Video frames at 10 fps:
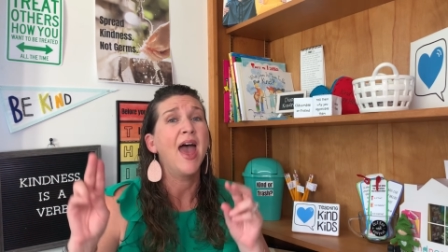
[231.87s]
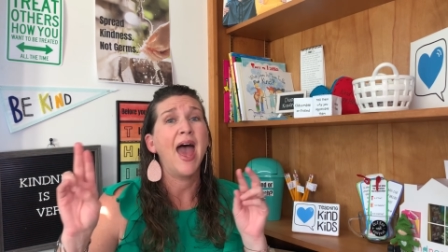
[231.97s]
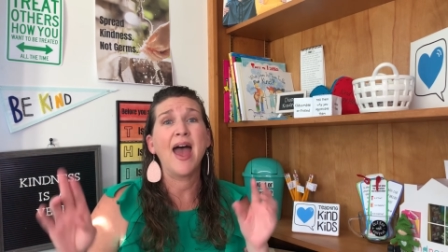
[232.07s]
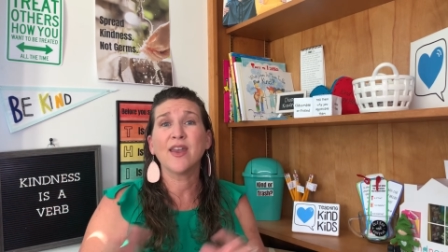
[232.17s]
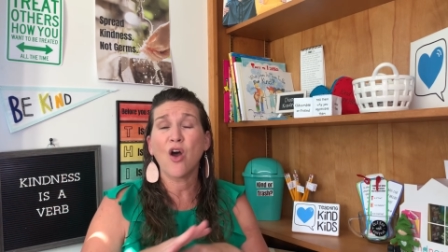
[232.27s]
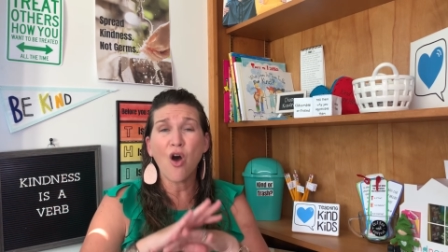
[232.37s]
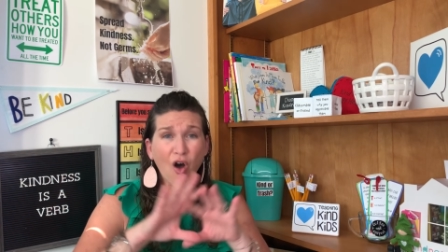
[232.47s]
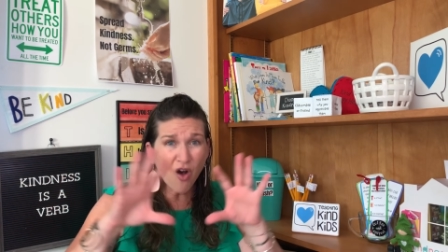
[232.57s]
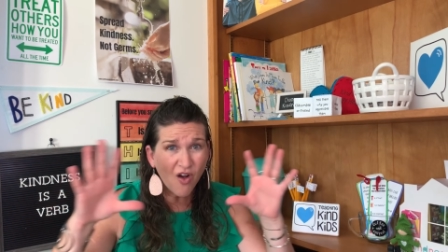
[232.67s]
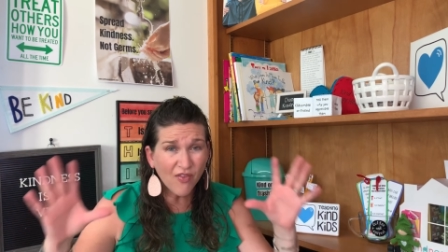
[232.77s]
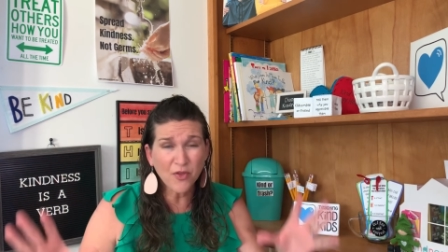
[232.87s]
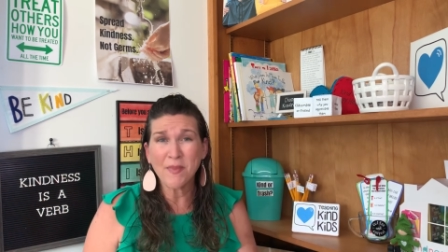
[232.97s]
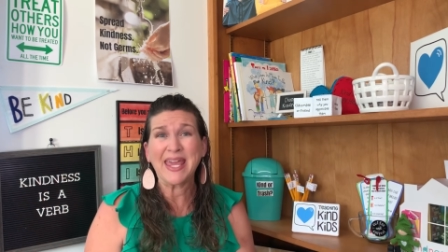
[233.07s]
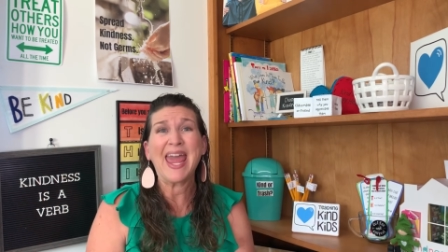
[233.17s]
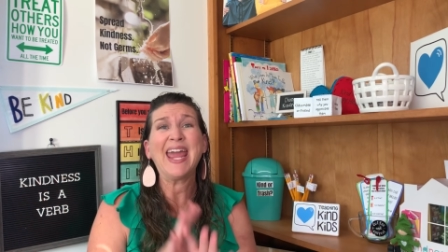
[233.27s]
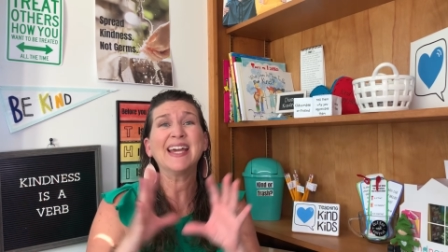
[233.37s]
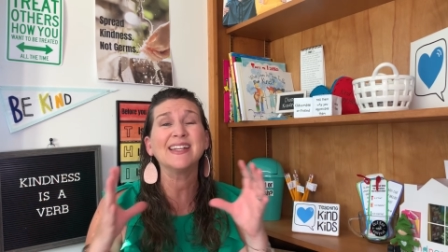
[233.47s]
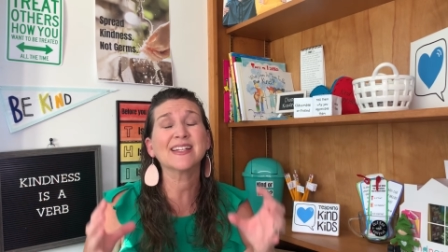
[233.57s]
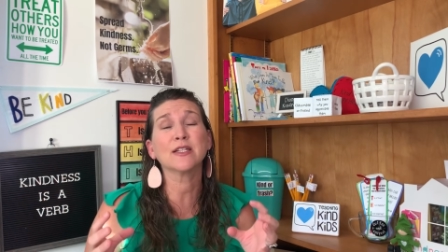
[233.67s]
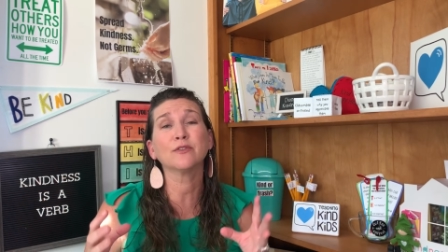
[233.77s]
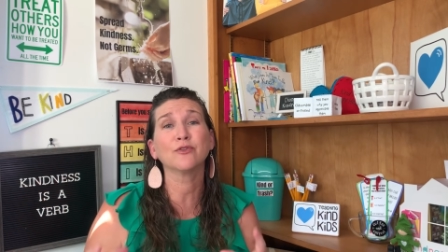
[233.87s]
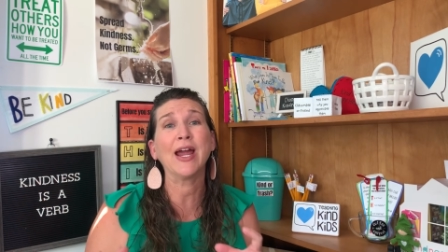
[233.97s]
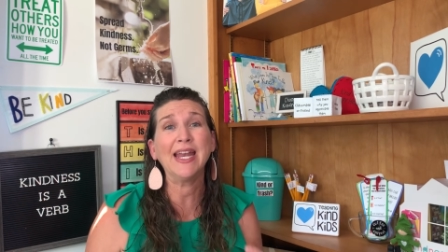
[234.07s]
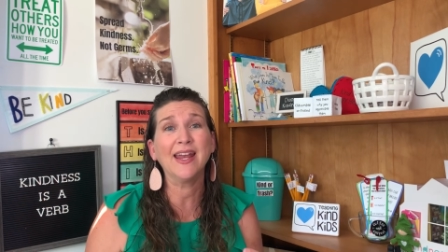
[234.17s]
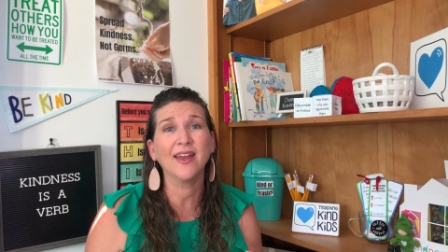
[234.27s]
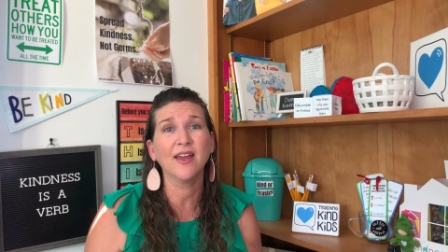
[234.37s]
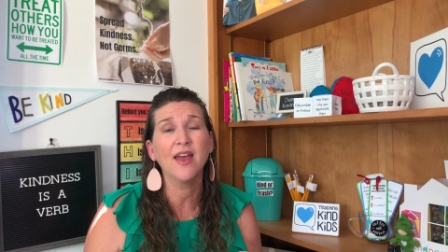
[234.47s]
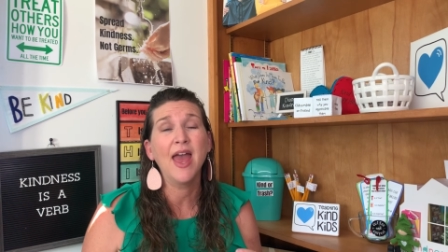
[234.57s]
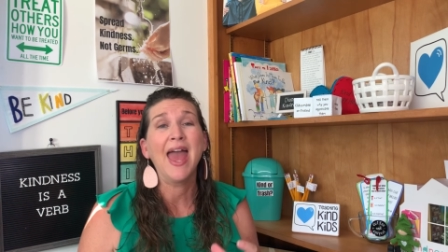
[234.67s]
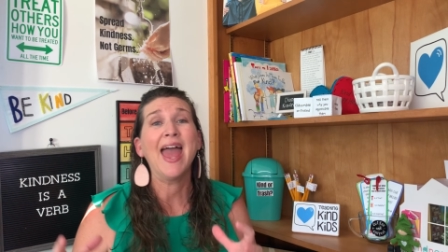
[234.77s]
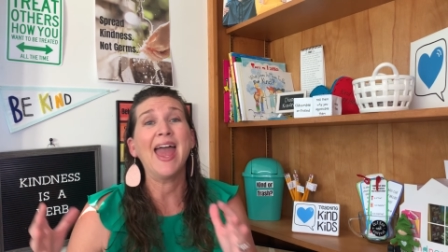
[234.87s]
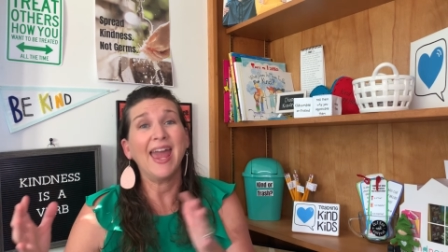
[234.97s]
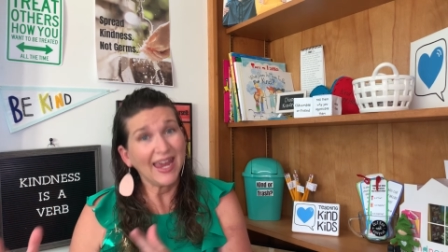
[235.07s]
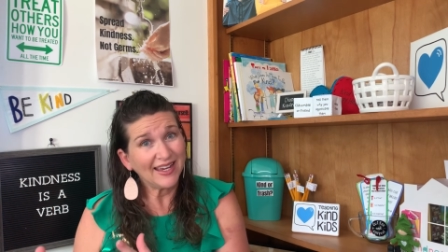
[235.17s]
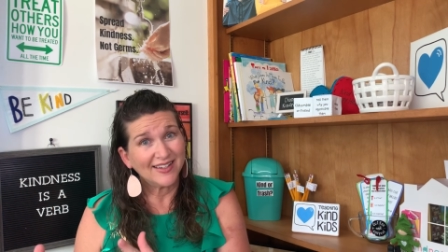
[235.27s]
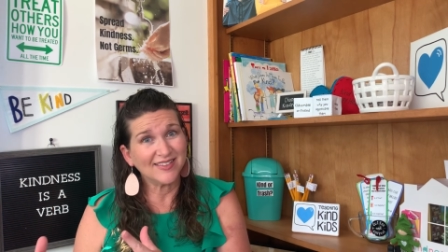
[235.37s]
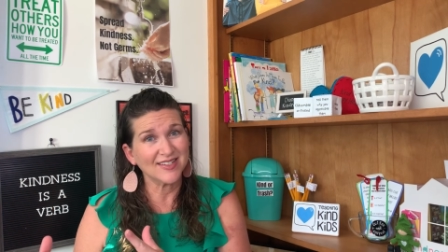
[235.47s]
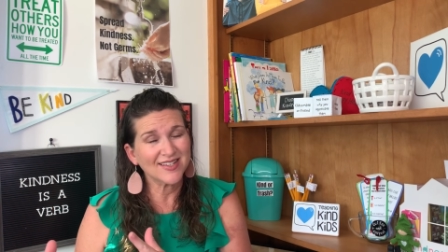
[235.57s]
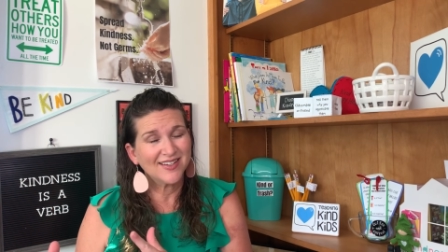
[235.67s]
and all the mechanics of writing and